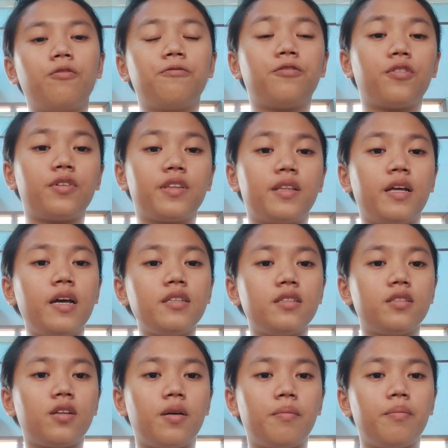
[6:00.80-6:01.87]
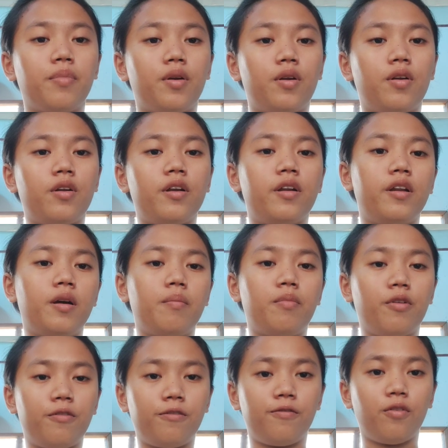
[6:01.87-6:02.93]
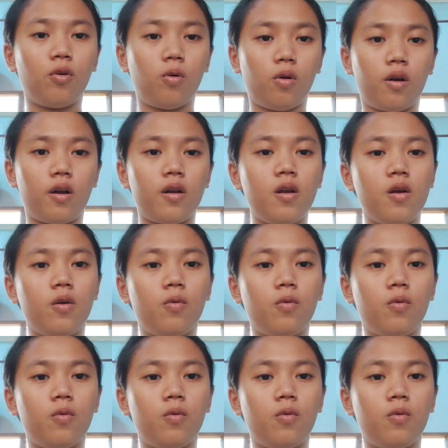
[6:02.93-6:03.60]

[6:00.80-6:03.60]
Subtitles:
For the last number 4,